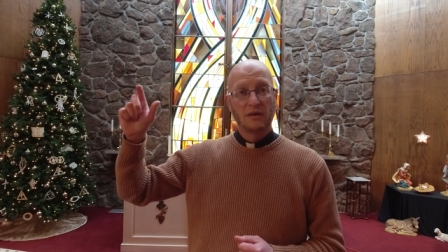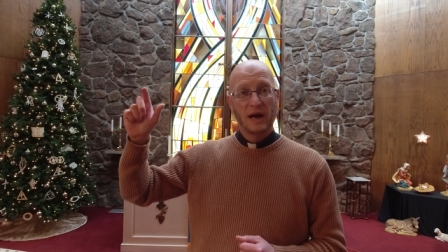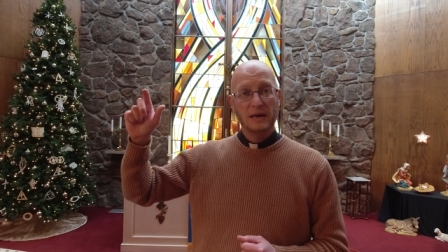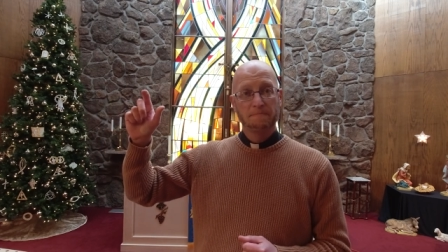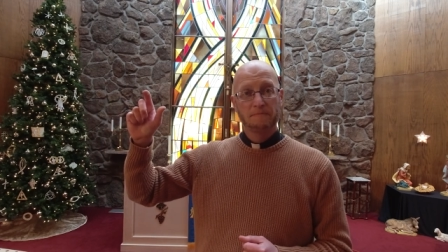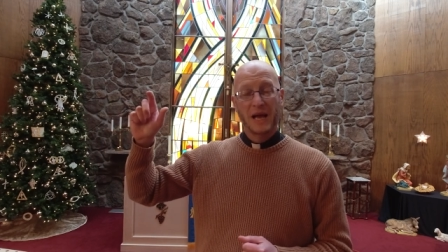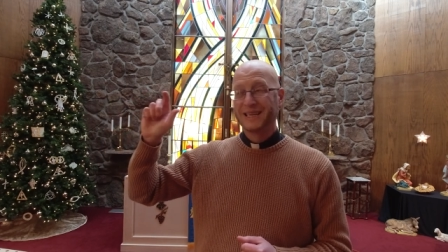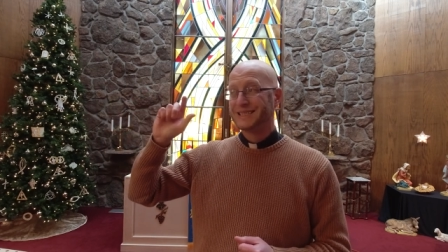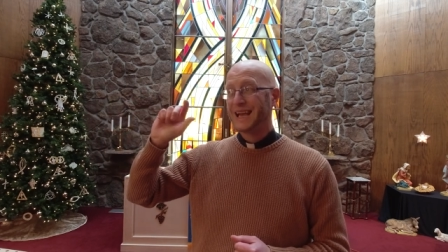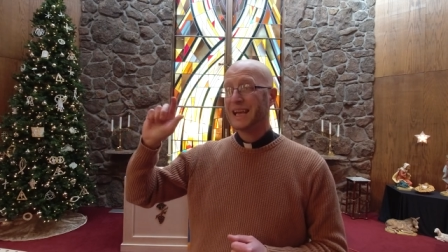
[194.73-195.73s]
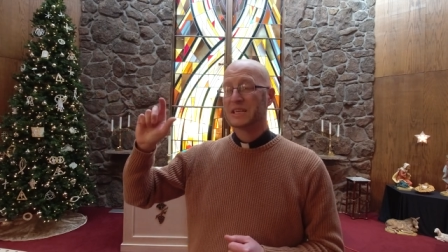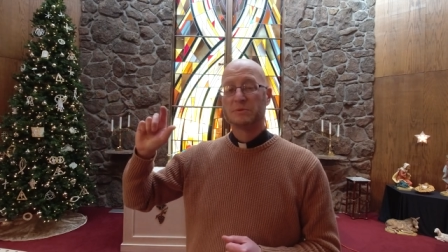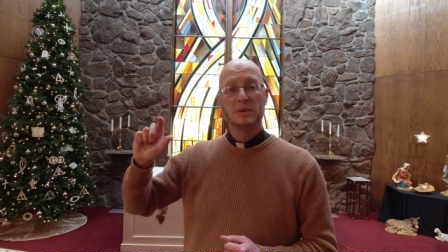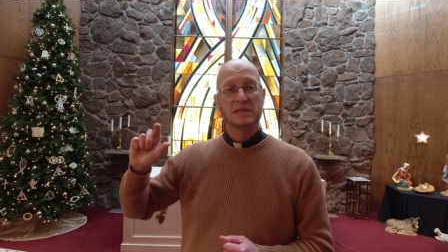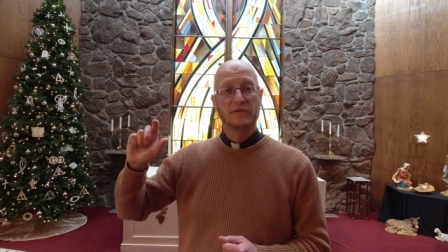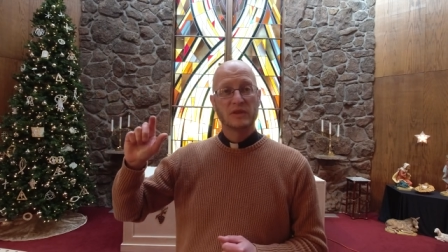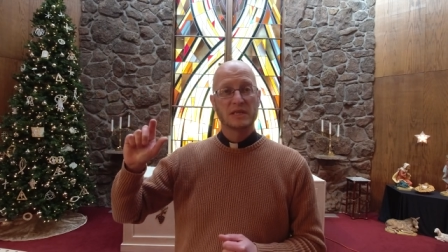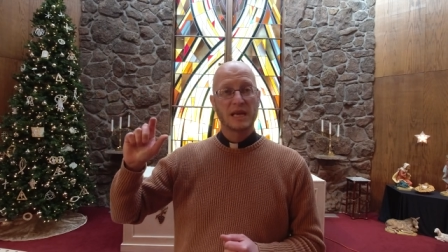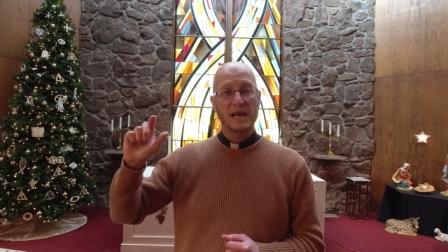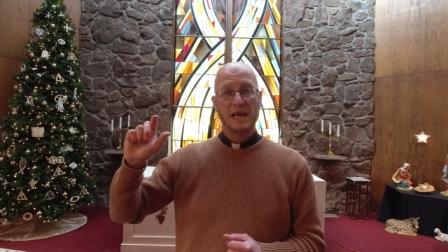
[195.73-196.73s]
Right? Isaiah speaks of
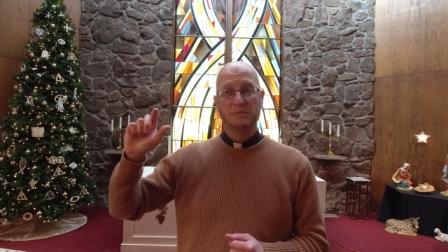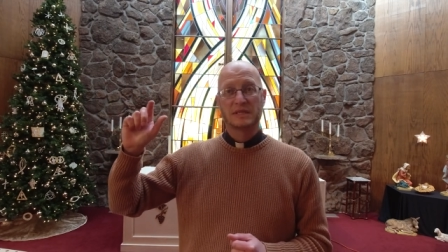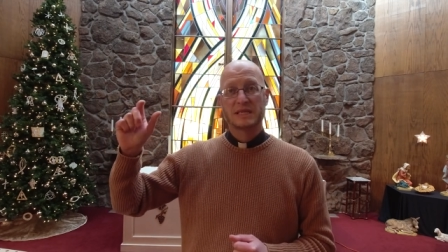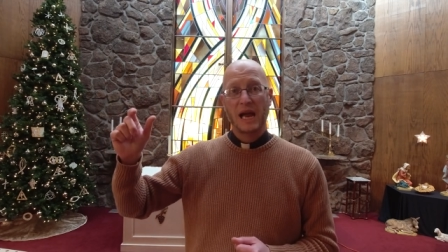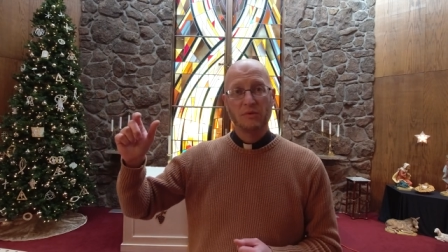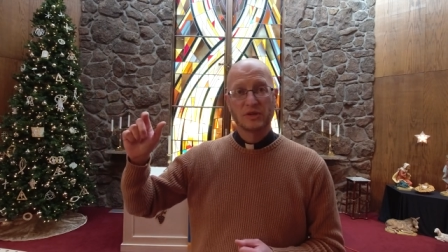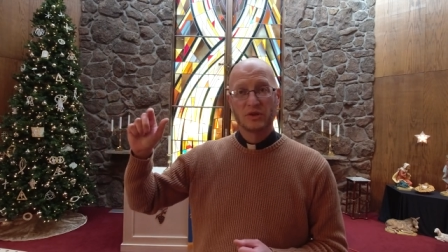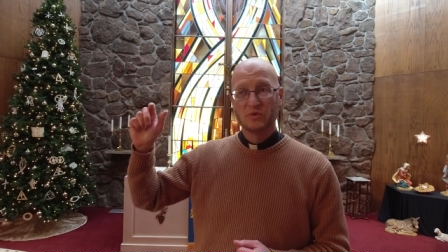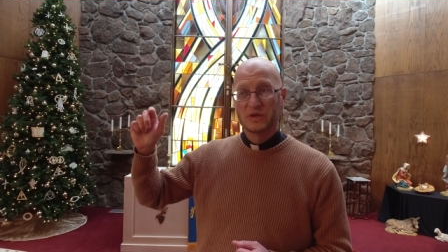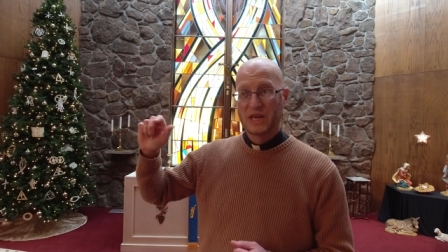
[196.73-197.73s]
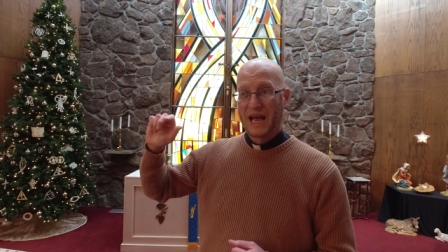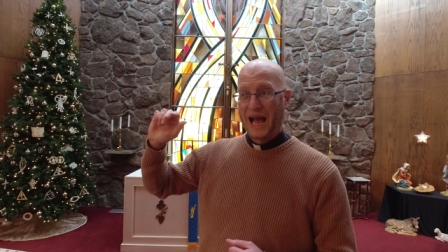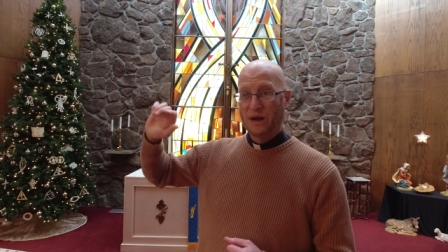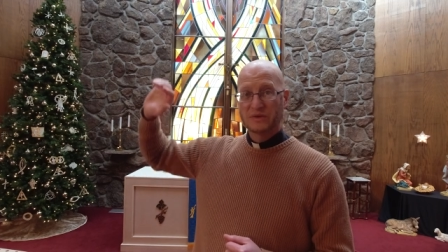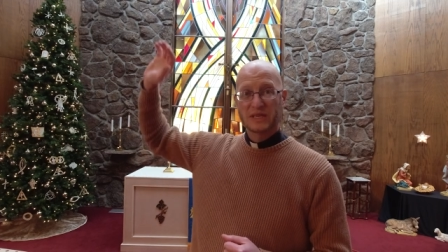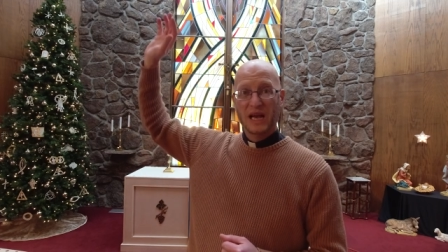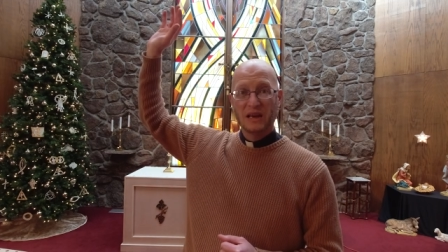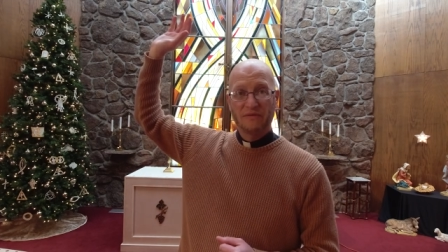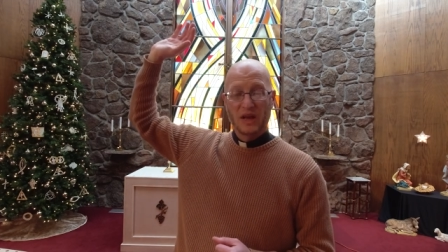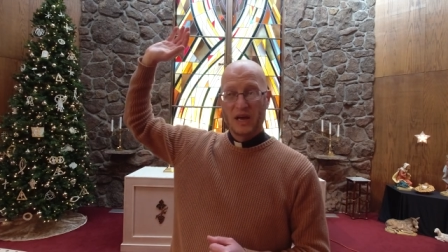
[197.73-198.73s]
this guy named Cyrus who is
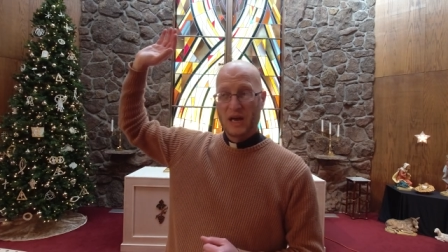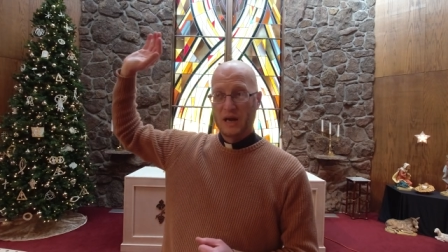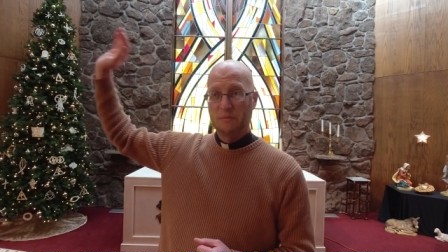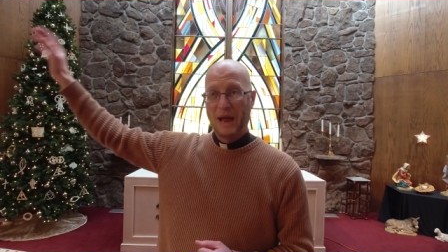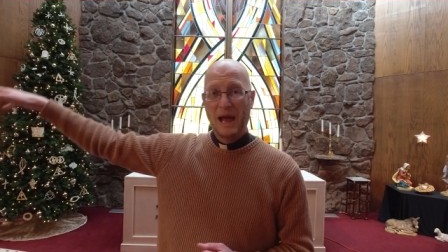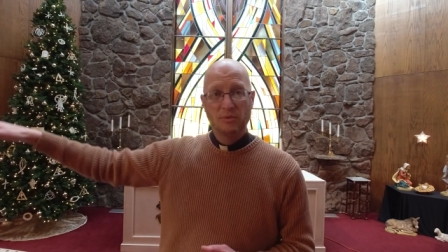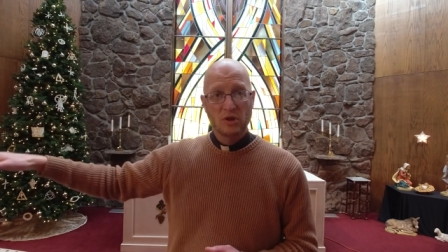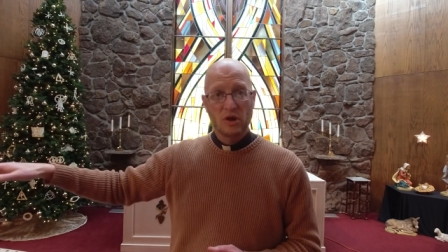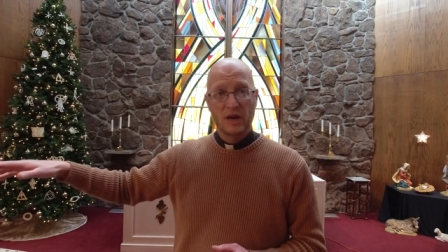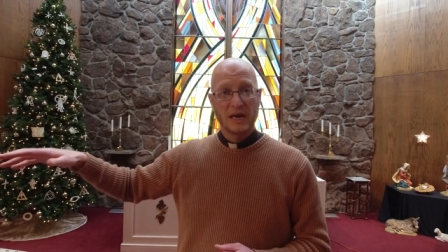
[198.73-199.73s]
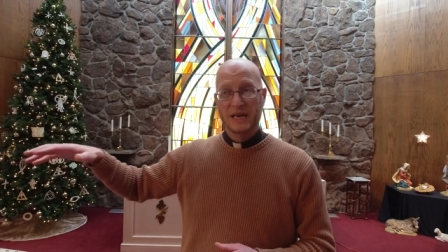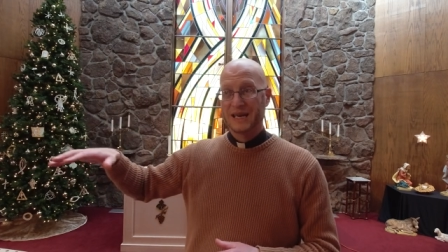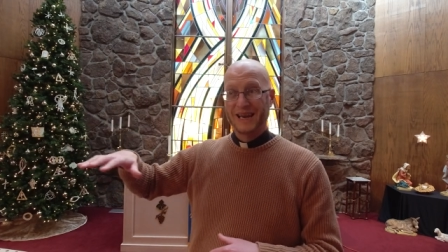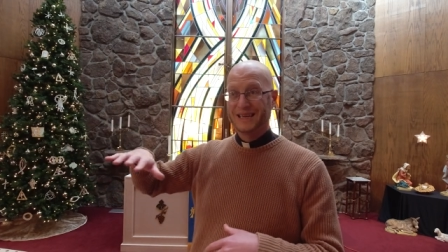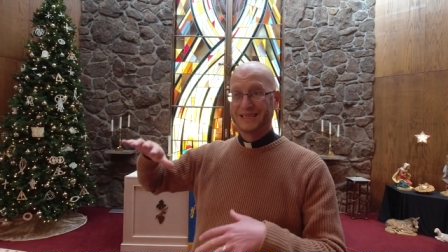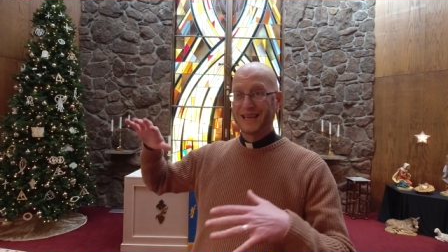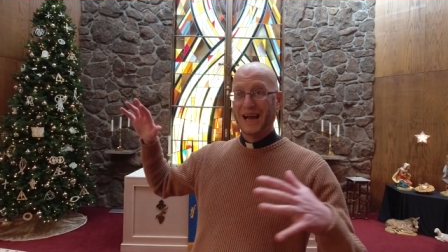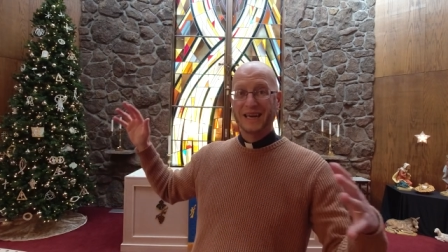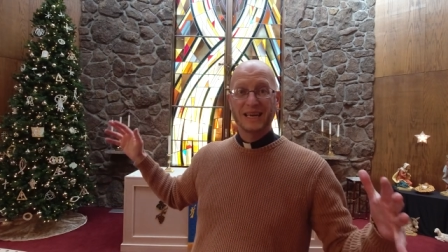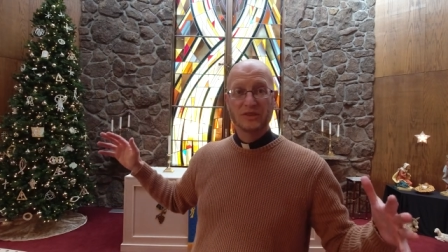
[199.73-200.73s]
outside of uh, Babylon and, and he's
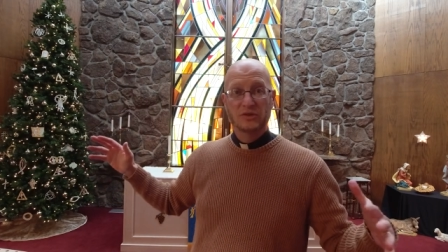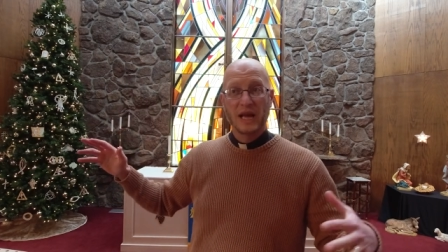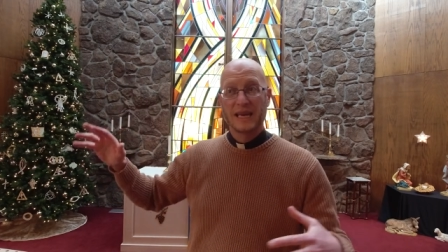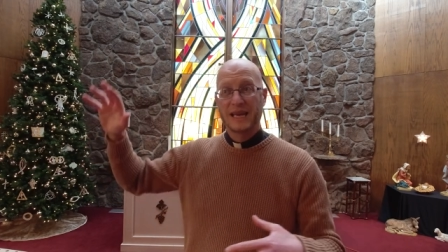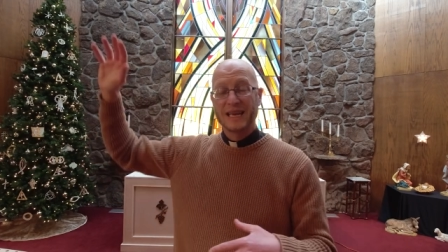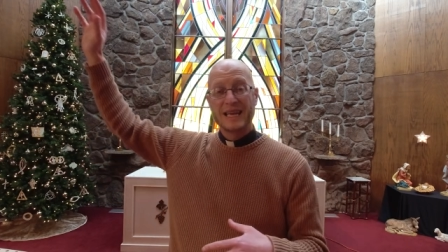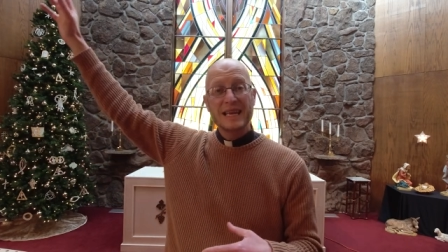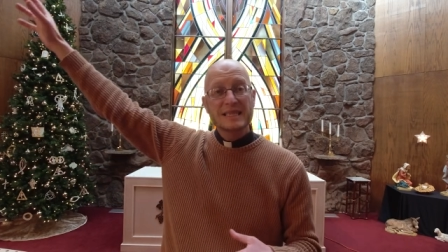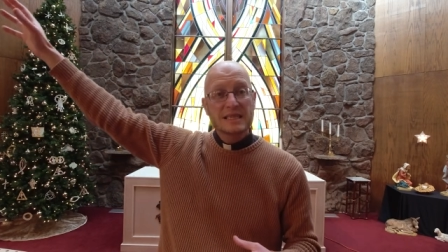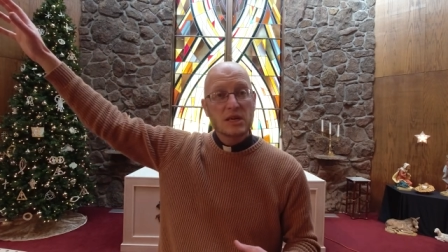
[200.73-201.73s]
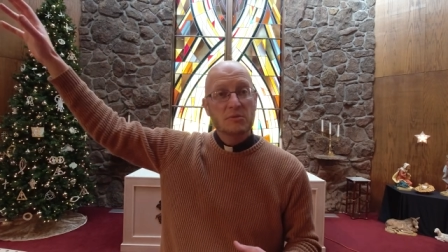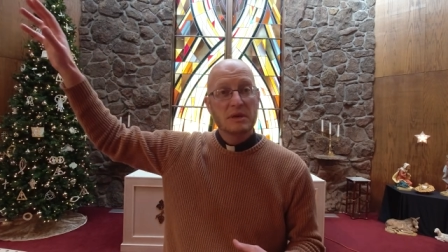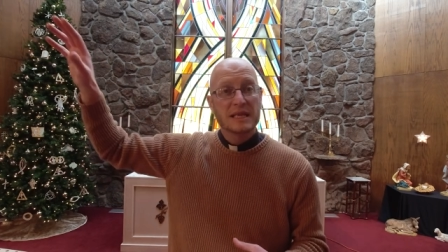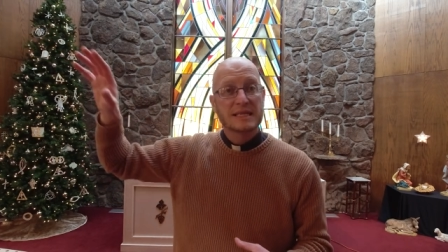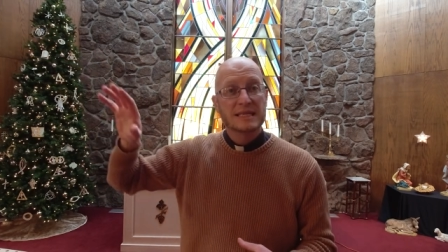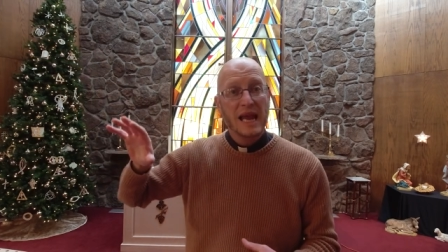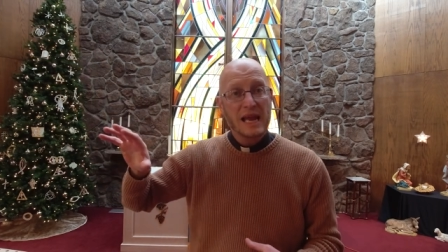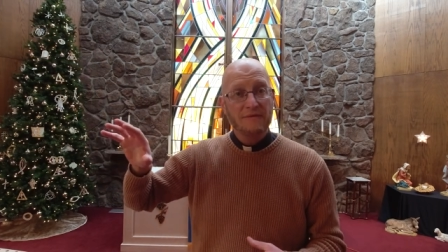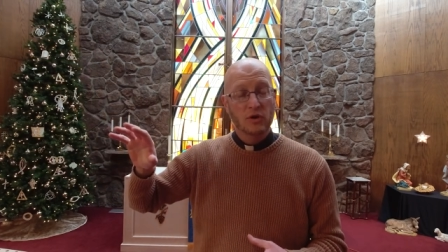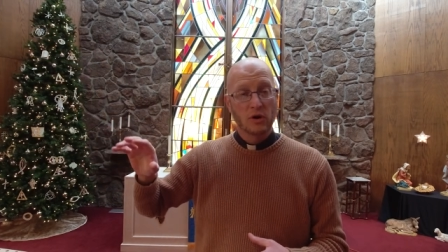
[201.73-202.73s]
not an Israelite and he's going to be the
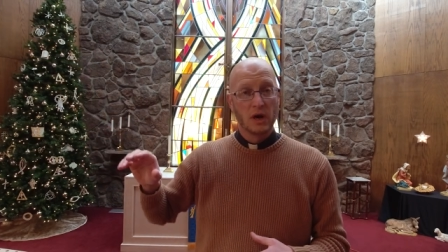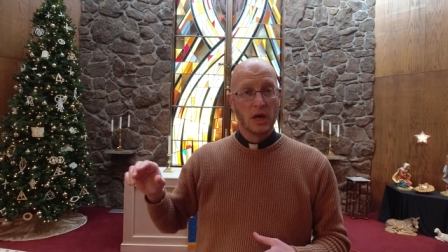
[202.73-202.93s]
Savior,